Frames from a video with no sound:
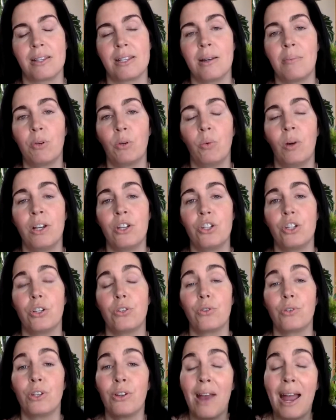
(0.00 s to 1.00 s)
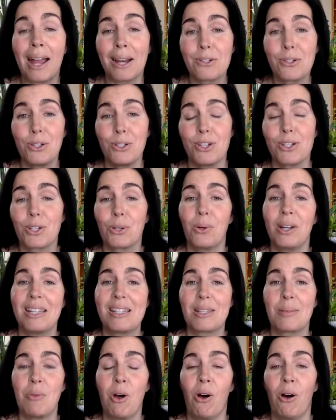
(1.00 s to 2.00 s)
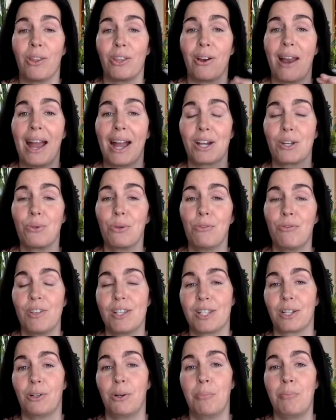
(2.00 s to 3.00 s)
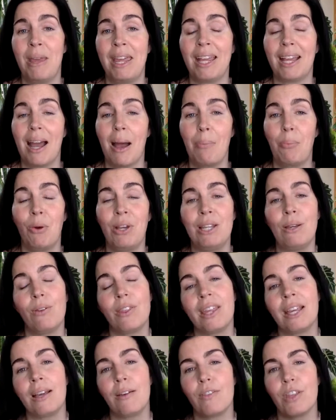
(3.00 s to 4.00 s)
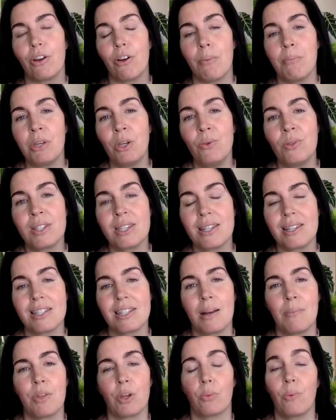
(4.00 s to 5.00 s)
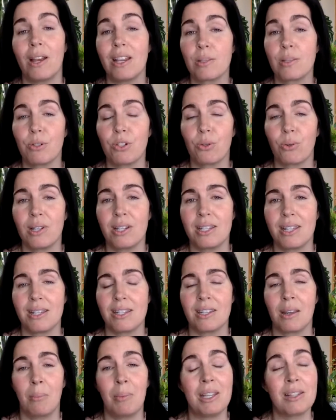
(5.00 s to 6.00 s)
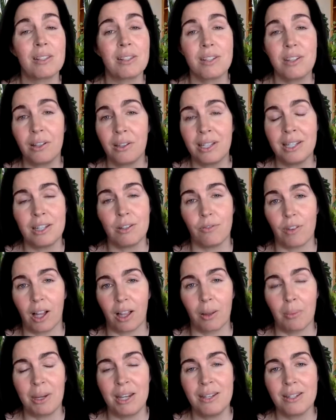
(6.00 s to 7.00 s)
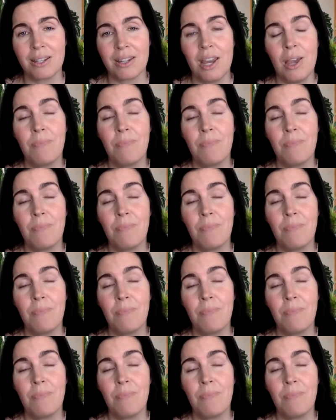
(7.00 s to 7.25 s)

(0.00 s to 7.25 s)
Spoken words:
Number 1, children, they're actually just quite small. Their actual physical makeup, when you think of their immune system, their respiratory system, it's still in development.